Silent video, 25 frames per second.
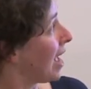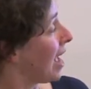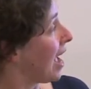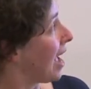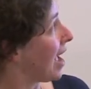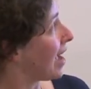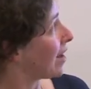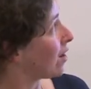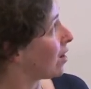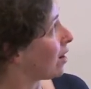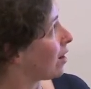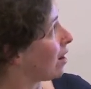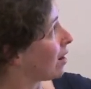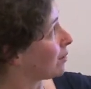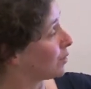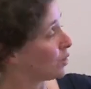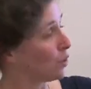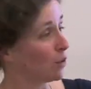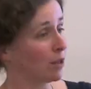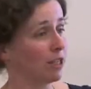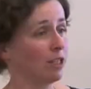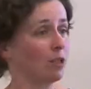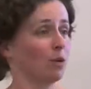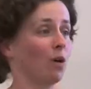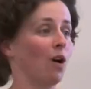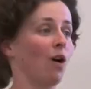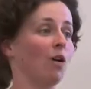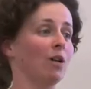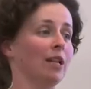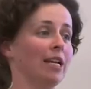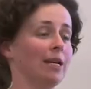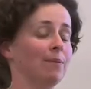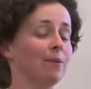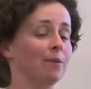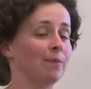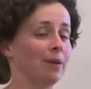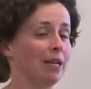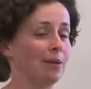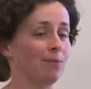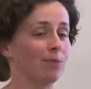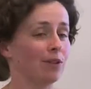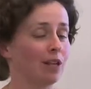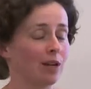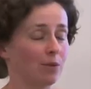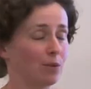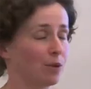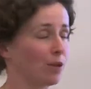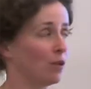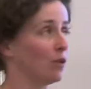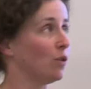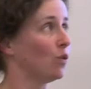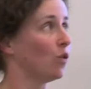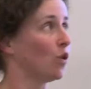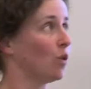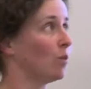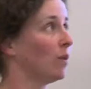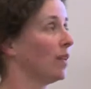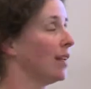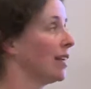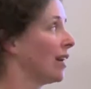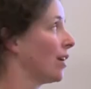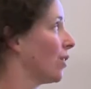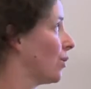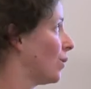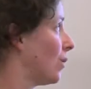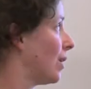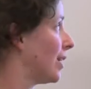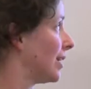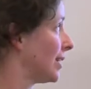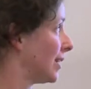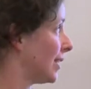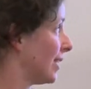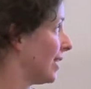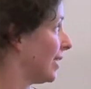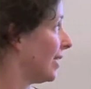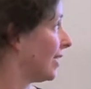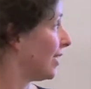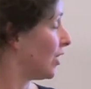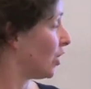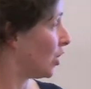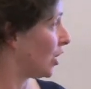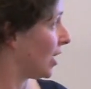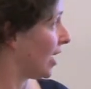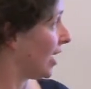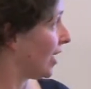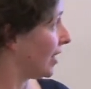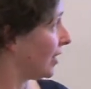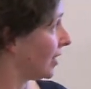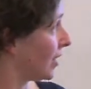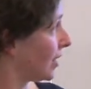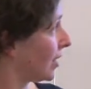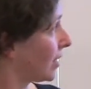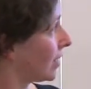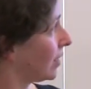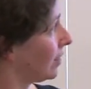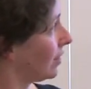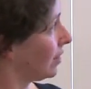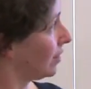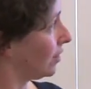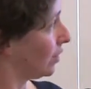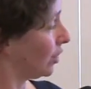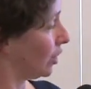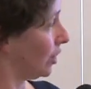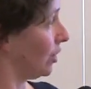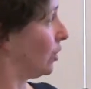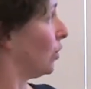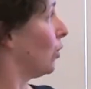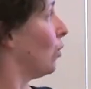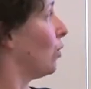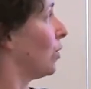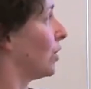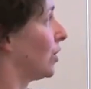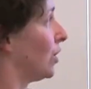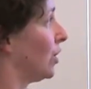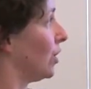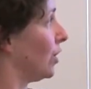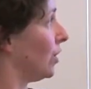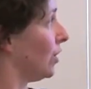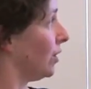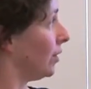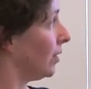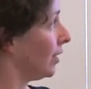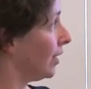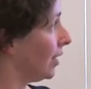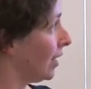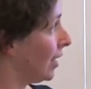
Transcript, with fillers: And I'm talking to a whole heap of people I wouldn't normally otherwise get a chance to talk to.